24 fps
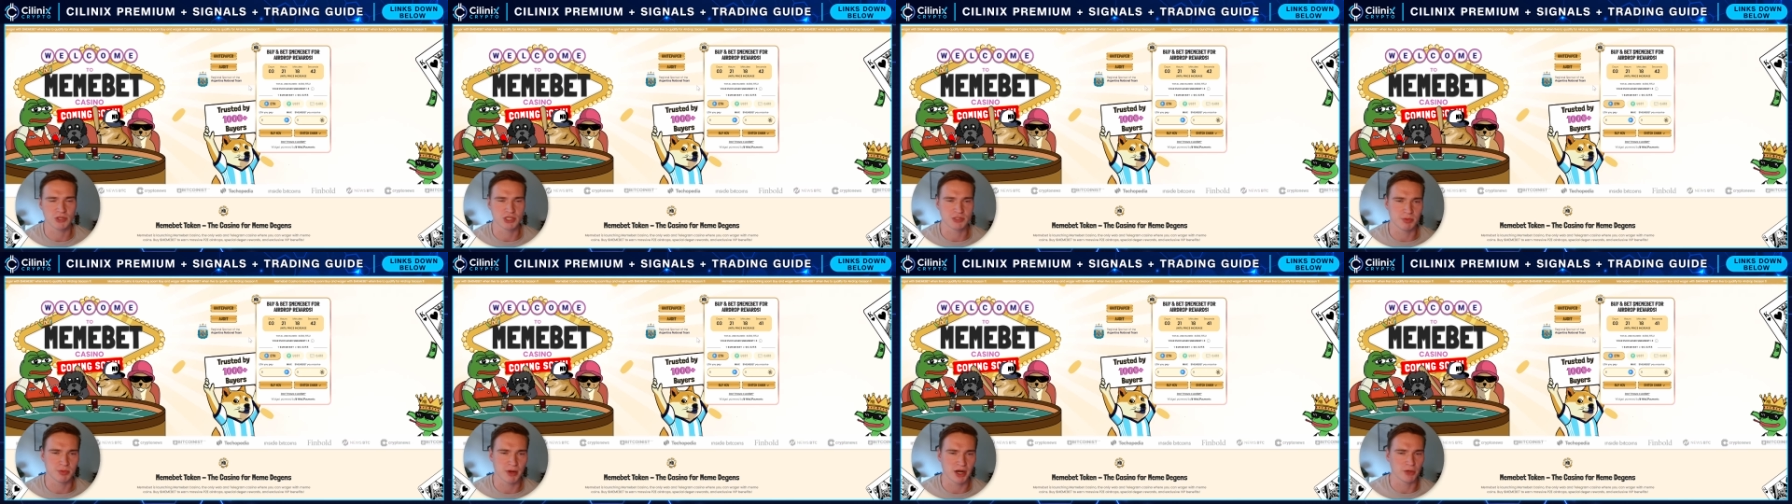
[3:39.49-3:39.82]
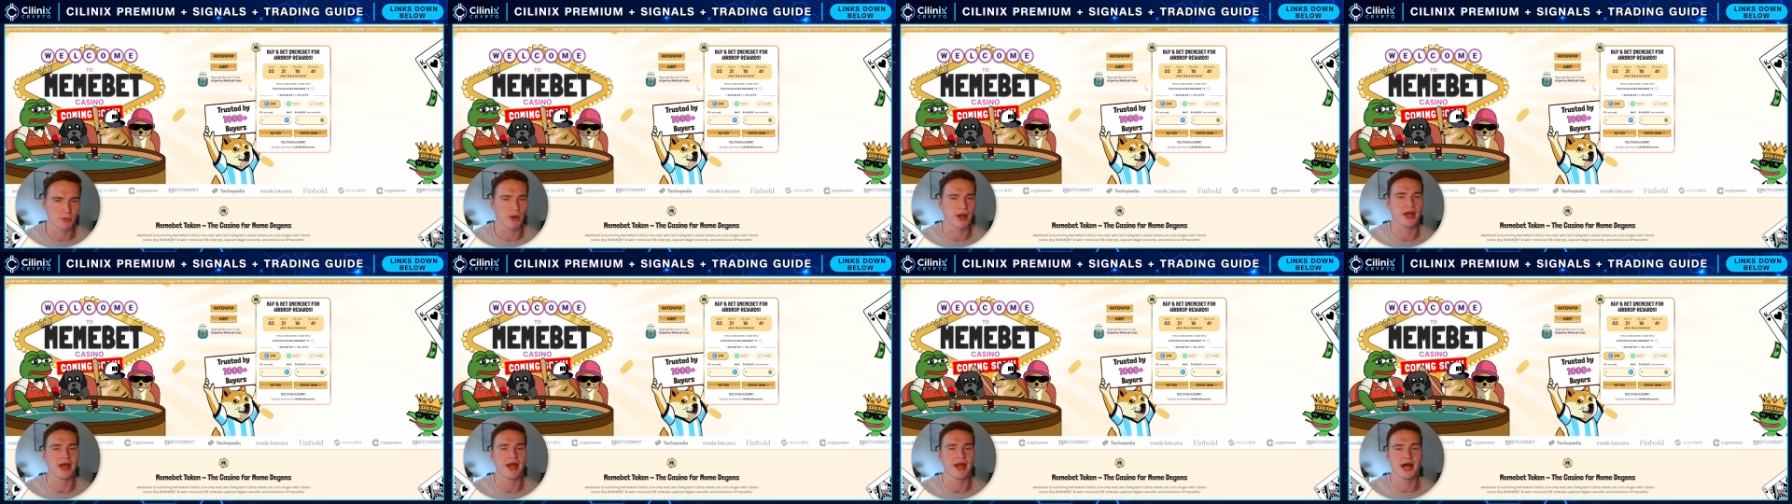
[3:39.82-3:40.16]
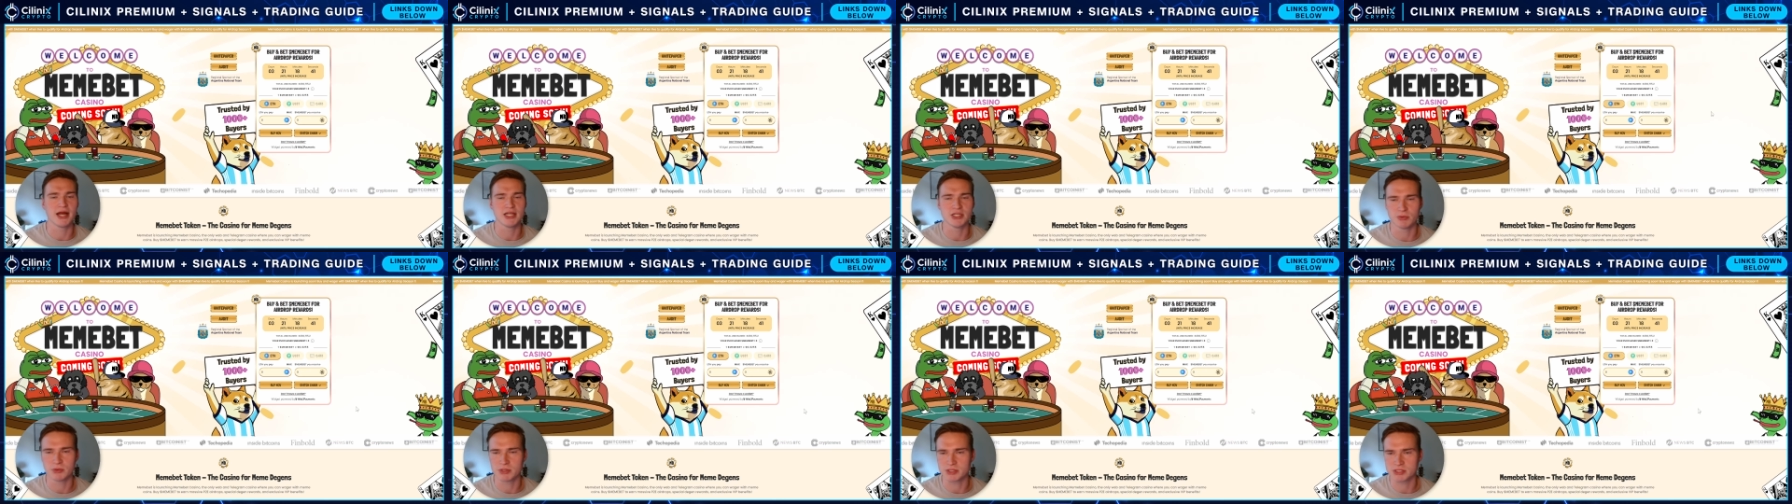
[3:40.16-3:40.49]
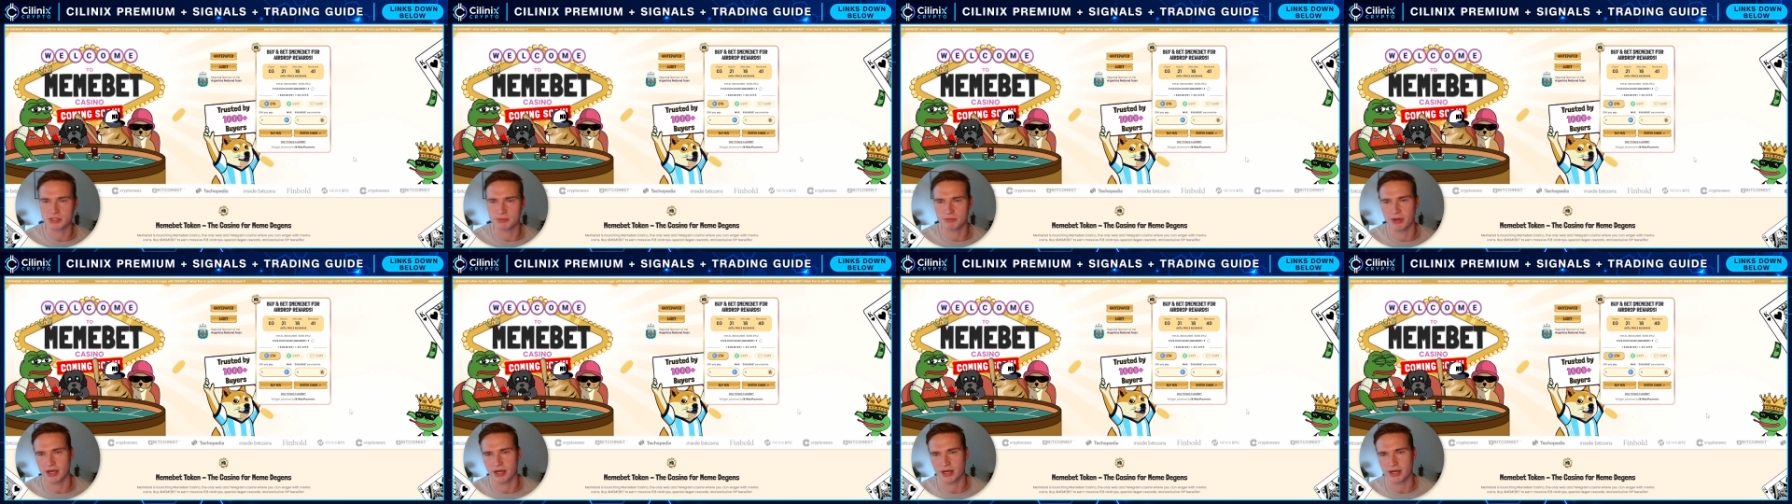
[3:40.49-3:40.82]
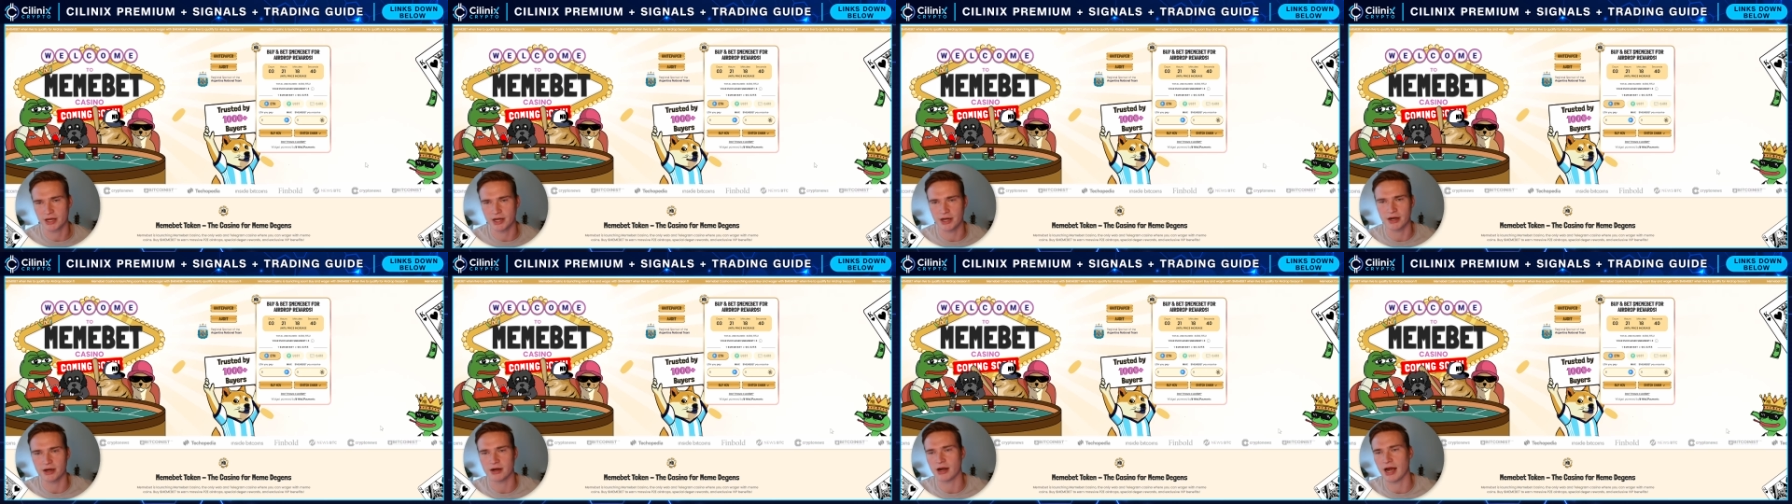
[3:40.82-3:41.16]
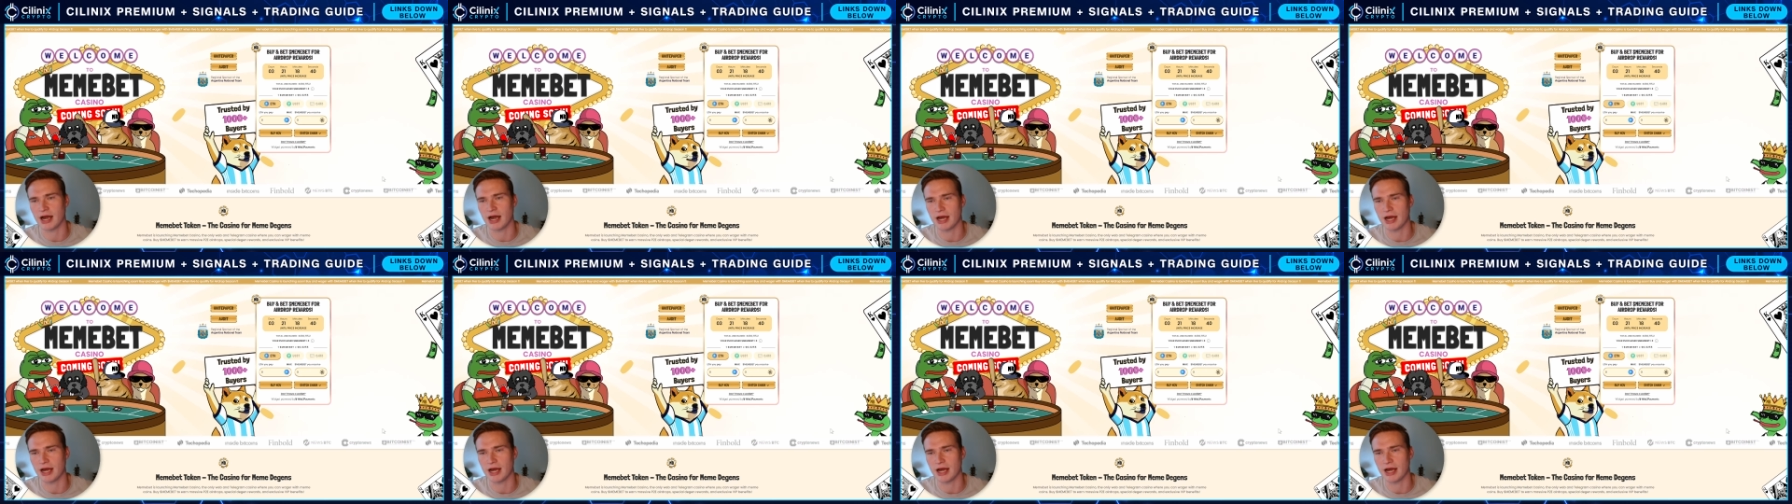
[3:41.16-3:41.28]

Which, by the way, I do want to make clear: